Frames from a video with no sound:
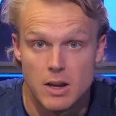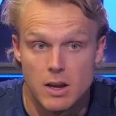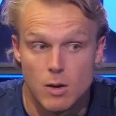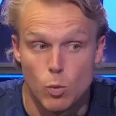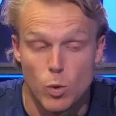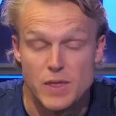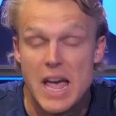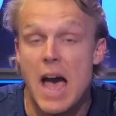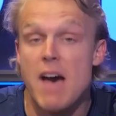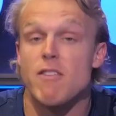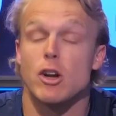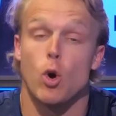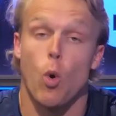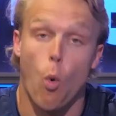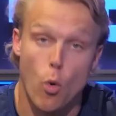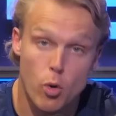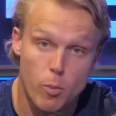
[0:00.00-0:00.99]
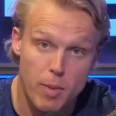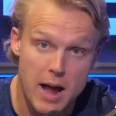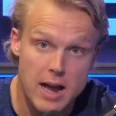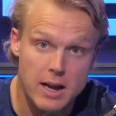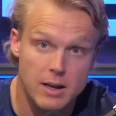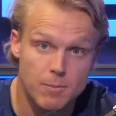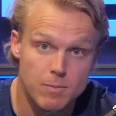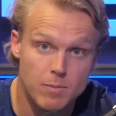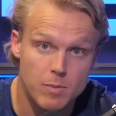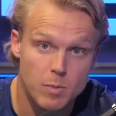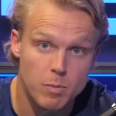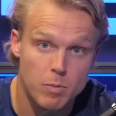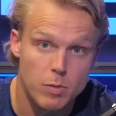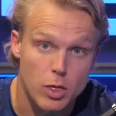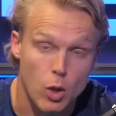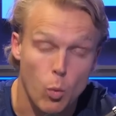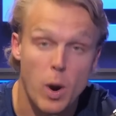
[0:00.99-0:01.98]
what they have at quarterback,
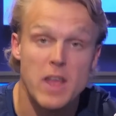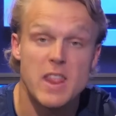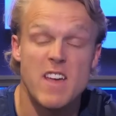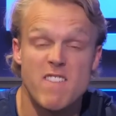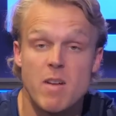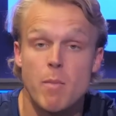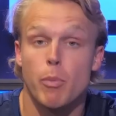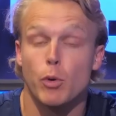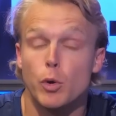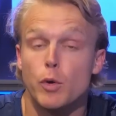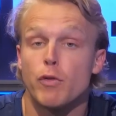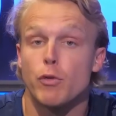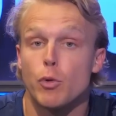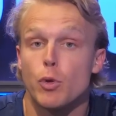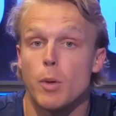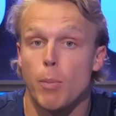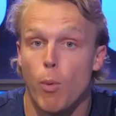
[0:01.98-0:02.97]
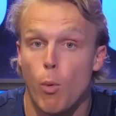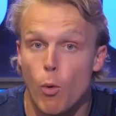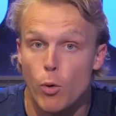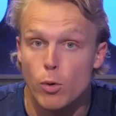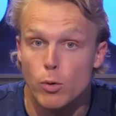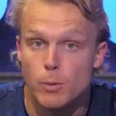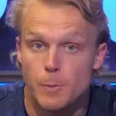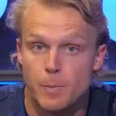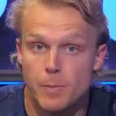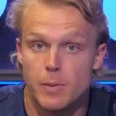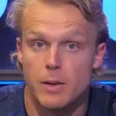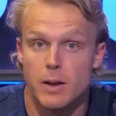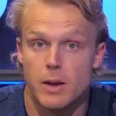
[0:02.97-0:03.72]
the way they've improved through the portal,